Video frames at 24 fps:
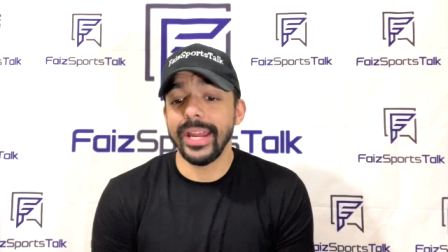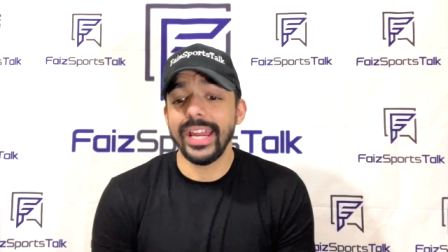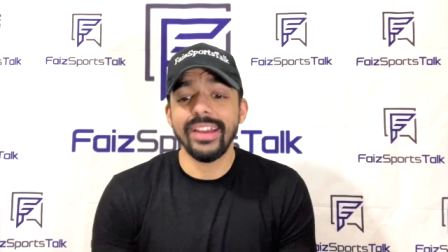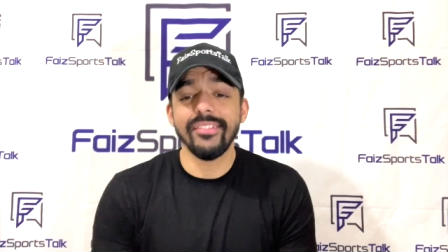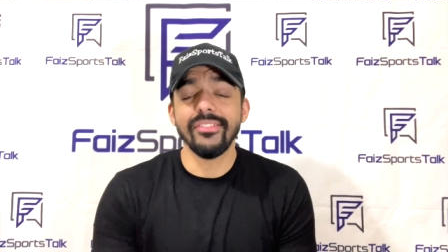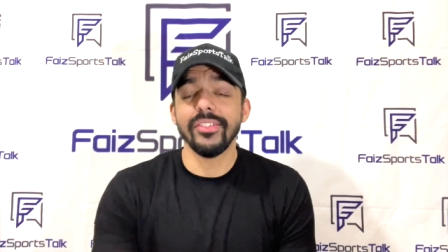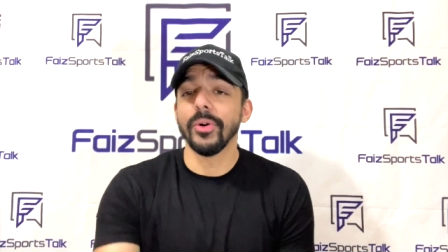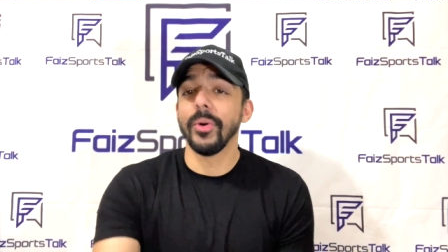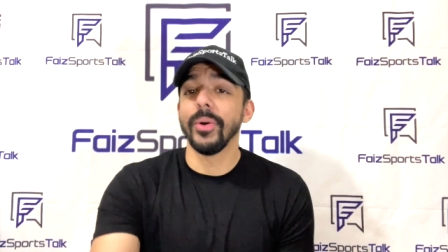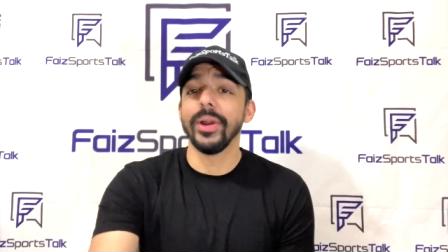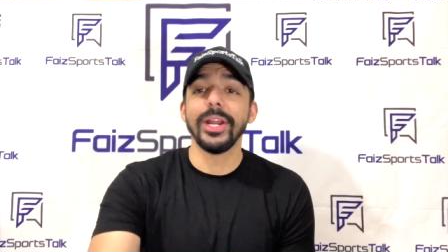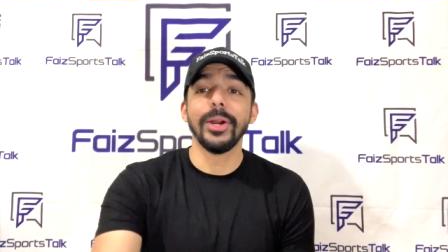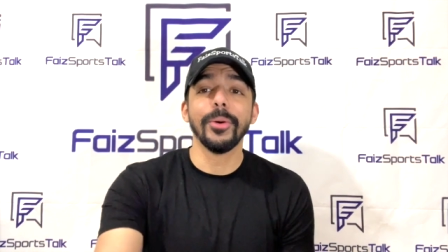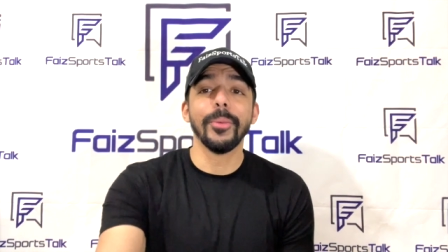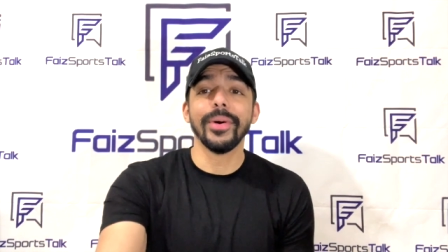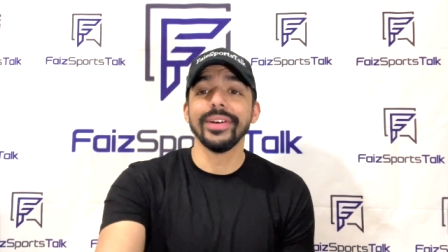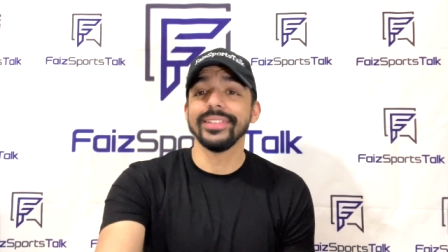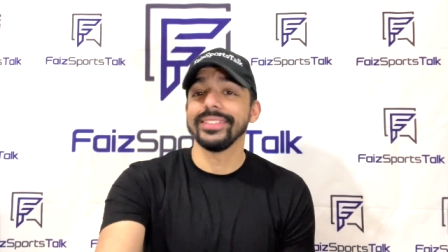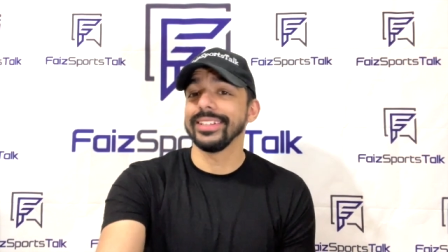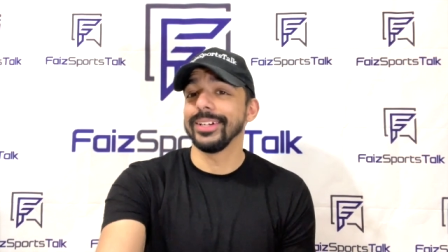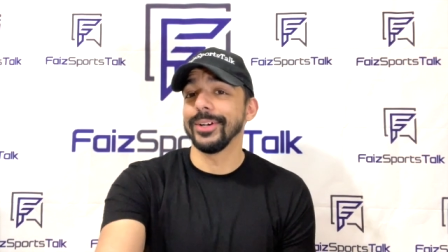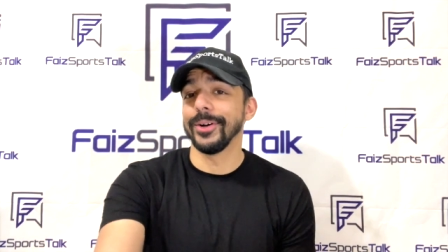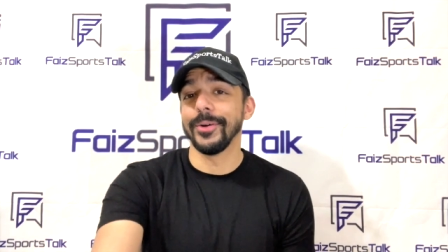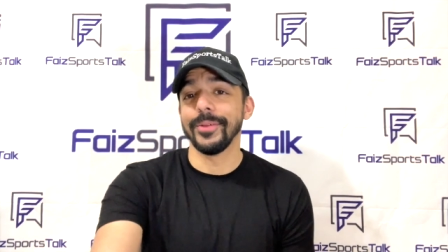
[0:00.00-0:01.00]
even when he
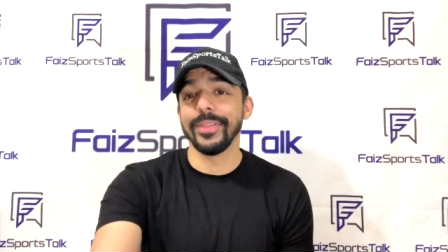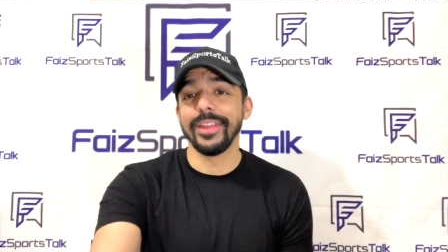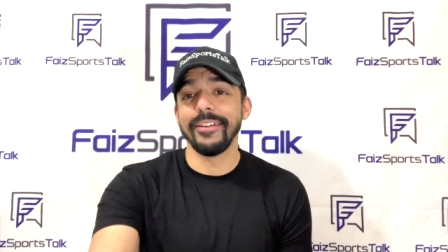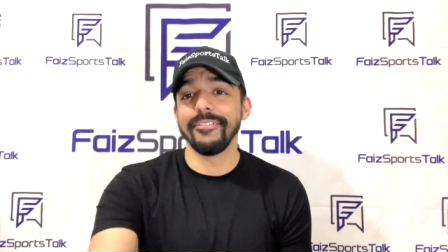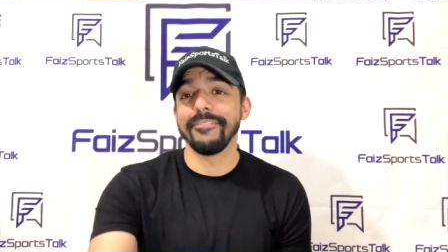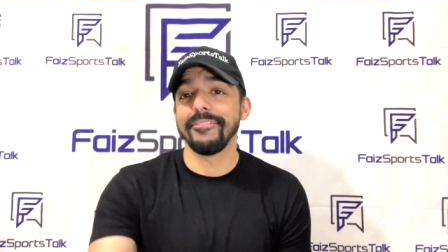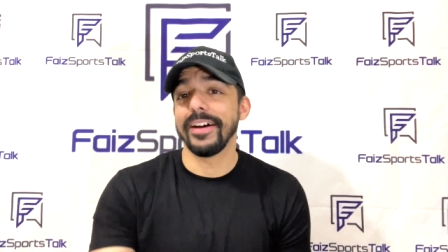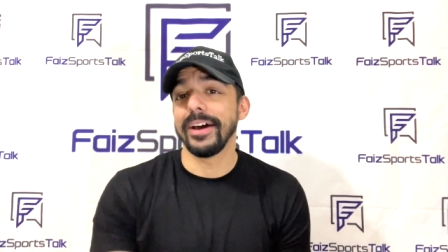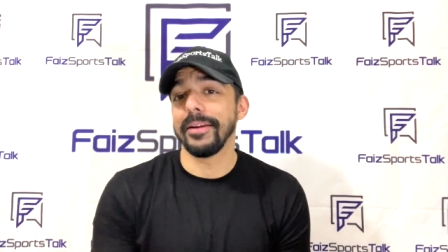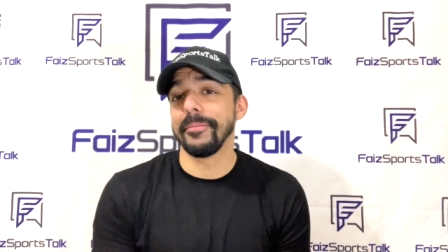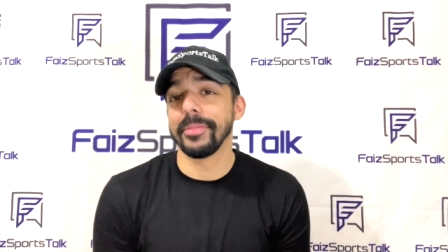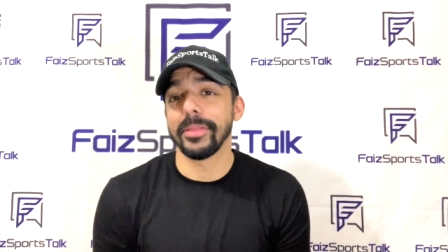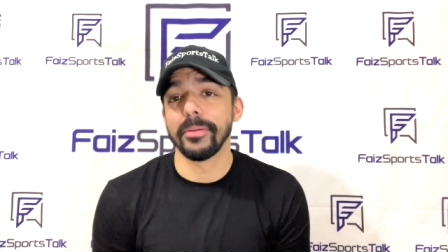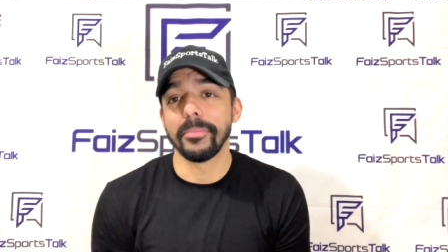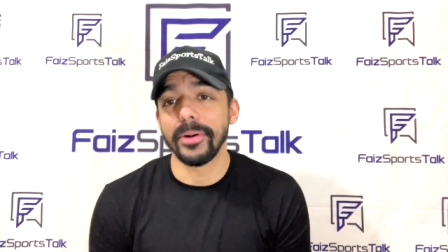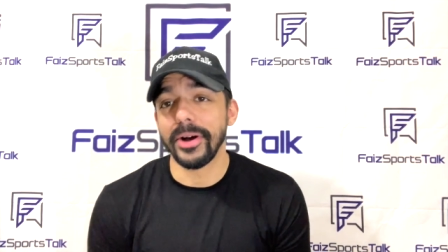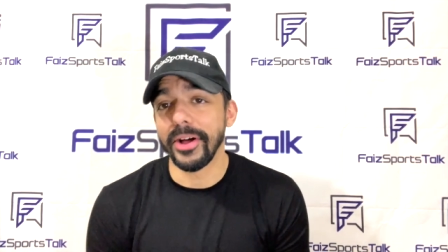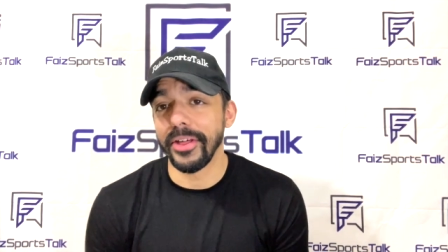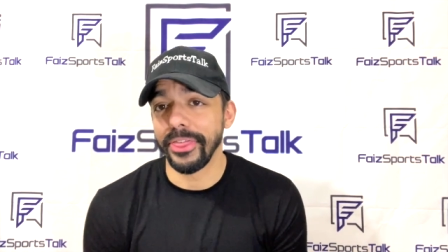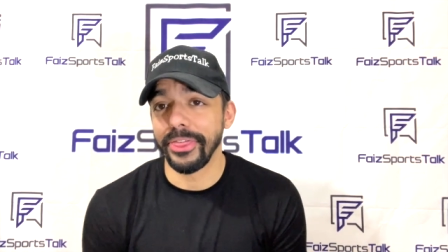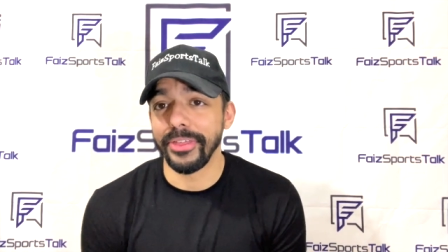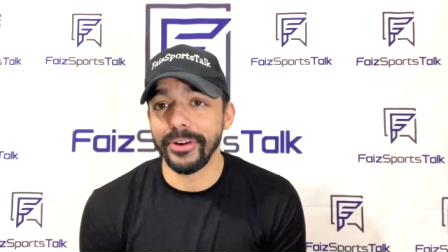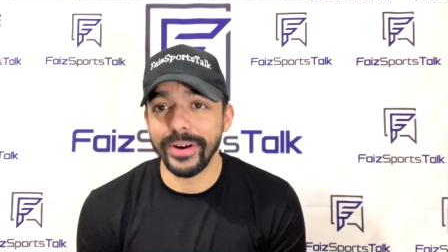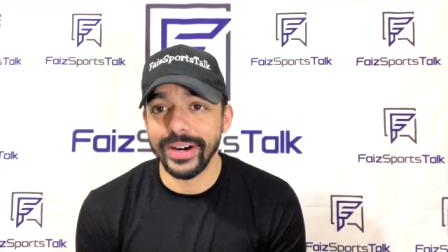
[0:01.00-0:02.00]
wasn't on, they fed him the ball
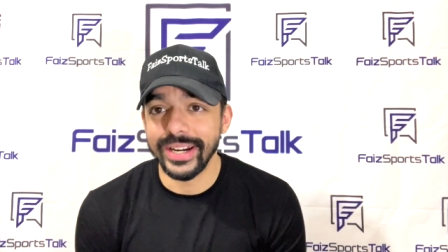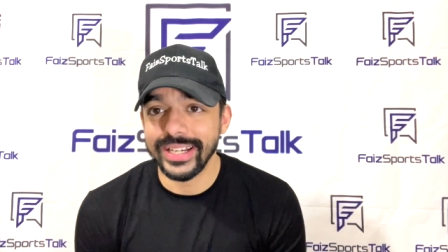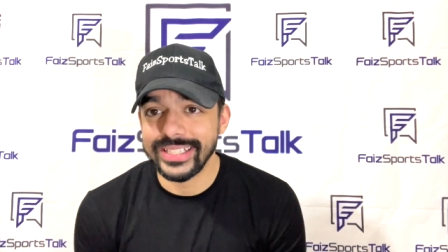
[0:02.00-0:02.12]
30